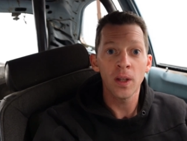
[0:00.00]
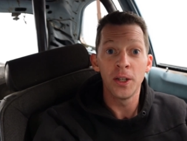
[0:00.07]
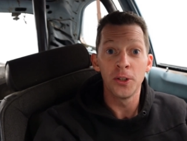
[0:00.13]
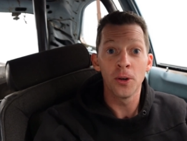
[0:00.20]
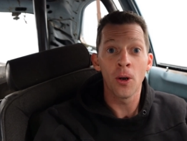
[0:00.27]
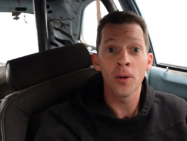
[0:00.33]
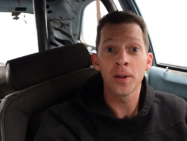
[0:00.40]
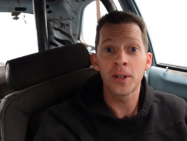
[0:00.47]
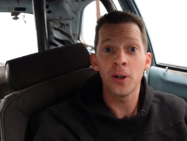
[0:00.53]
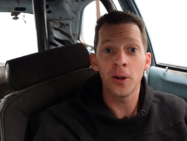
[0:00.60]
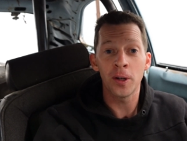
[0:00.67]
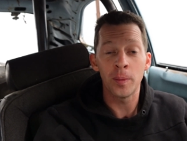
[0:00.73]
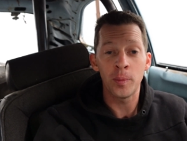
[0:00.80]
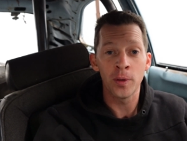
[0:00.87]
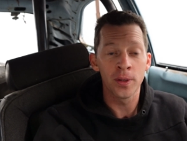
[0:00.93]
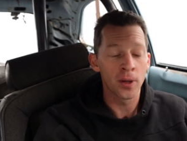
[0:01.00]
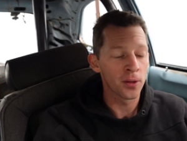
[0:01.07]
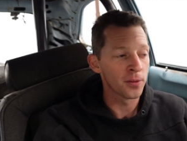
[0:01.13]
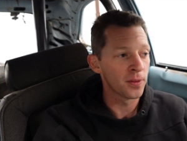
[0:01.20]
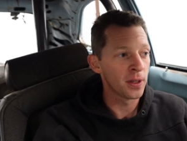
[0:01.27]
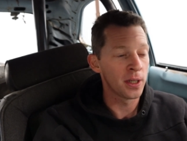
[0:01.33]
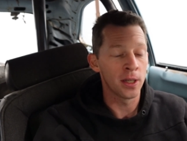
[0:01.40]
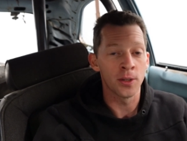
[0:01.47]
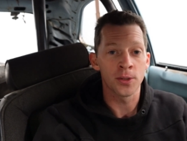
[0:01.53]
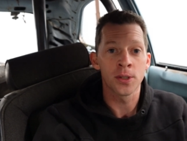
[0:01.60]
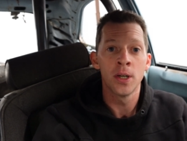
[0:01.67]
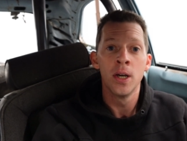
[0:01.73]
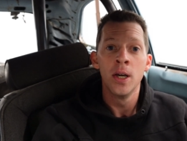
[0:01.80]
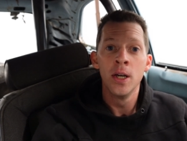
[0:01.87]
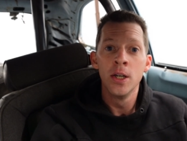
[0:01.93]
and you're already caught up on the other videos.
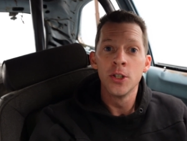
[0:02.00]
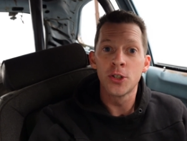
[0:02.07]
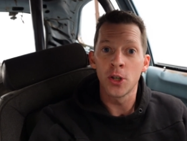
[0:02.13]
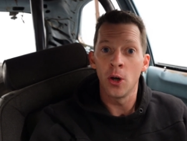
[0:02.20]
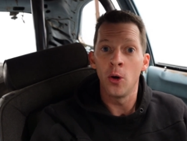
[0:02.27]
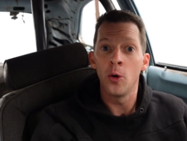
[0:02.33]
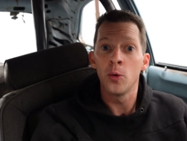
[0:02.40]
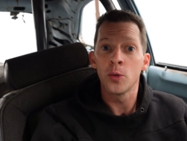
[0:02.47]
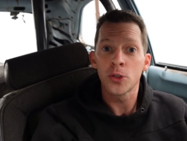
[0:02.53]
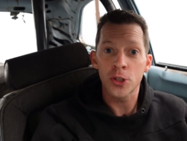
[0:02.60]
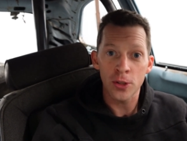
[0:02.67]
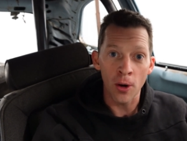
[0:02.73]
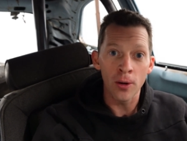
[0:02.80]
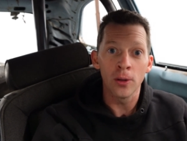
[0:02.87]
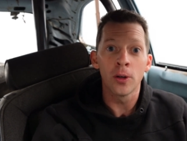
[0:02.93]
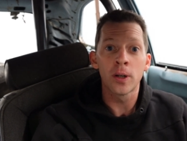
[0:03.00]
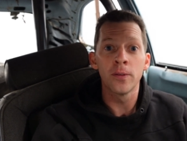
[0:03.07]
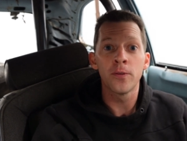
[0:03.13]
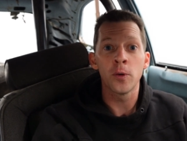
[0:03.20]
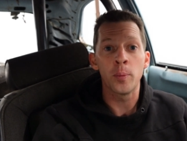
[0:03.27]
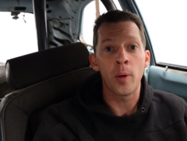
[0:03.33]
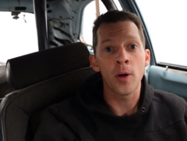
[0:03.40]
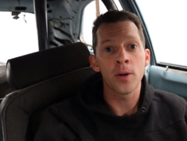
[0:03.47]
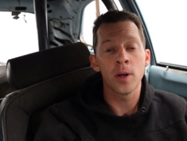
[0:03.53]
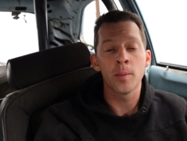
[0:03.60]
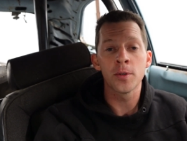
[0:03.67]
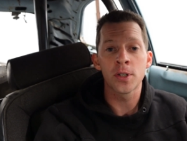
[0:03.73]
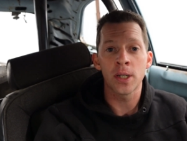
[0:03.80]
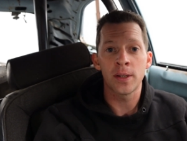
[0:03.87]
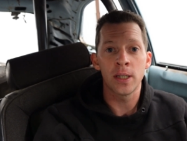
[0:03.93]
So start looking for part
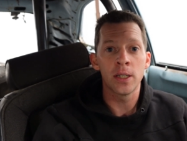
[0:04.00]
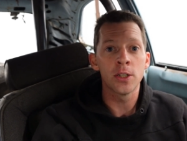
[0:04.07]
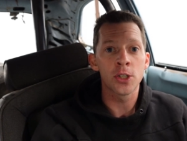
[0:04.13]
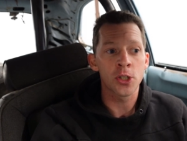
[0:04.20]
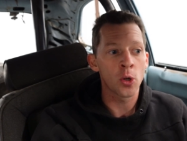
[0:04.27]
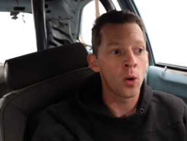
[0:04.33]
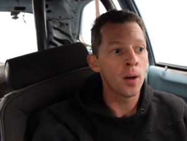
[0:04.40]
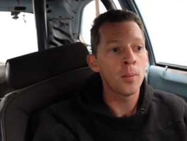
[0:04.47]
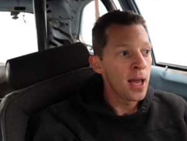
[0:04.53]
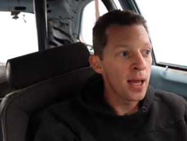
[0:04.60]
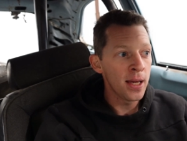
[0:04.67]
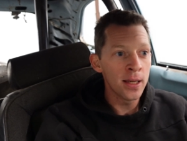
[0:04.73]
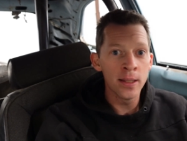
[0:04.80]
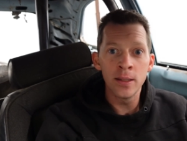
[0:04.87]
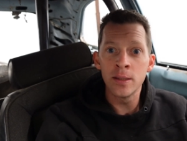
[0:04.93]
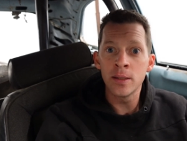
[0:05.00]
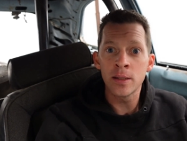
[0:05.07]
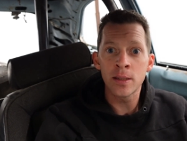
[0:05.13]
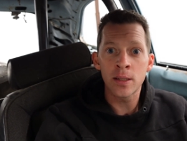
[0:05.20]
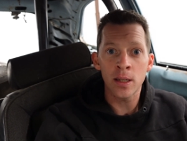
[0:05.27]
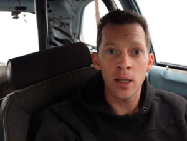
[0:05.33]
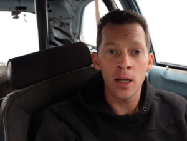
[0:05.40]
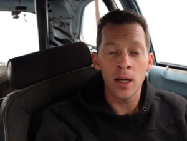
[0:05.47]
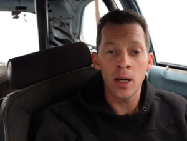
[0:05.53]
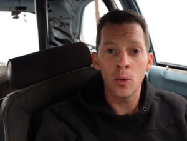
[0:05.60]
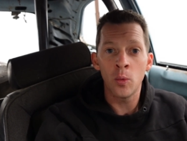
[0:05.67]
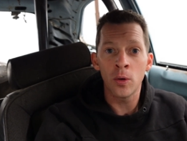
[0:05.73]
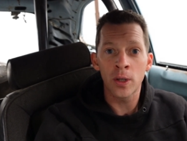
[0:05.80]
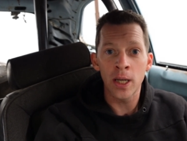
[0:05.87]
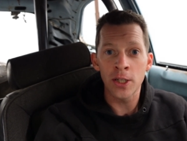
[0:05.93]
numbers at the end to show up, and uh,
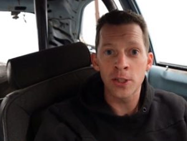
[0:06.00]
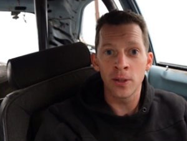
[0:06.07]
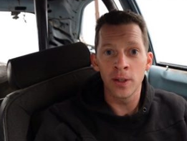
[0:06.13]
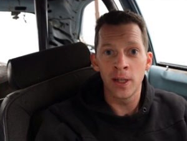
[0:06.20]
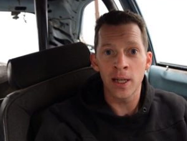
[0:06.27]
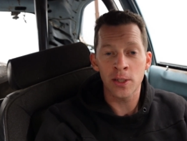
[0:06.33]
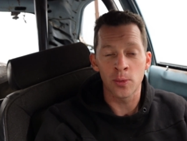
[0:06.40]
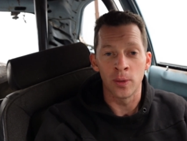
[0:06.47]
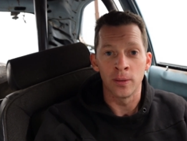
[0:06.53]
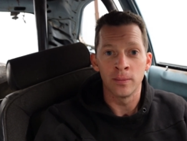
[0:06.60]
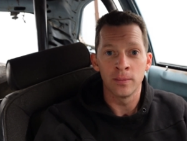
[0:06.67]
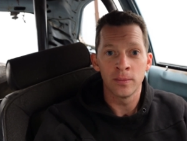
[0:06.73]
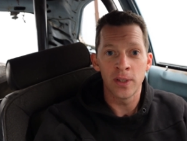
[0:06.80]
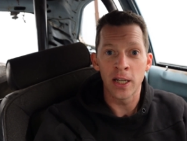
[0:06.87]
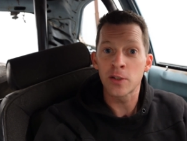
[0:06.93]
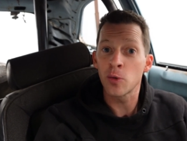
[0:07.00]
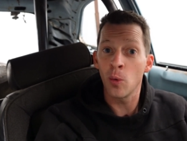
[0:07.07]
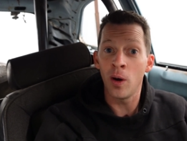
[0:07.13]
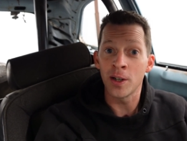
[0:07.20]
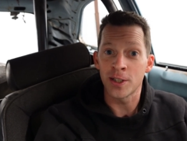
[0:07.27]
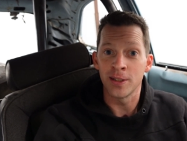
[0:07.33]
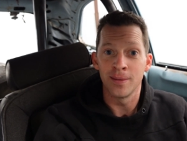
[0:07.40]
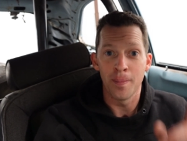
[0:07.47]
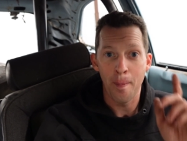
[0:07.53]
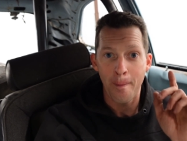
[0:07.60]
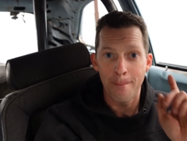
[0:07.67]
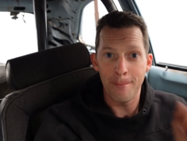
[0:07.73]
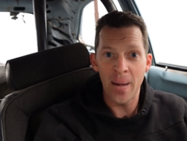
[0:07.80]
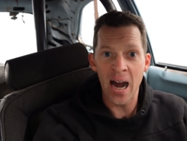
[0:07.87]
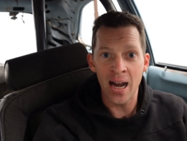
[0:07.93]
we'll catch you on the next one. Thanks for watching.
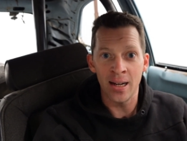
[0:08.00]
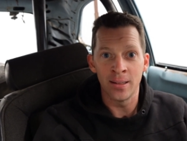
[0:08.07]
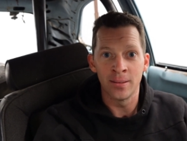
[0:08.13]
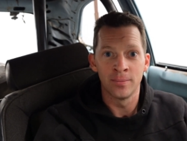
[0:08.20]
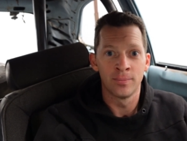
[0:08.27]
Bye.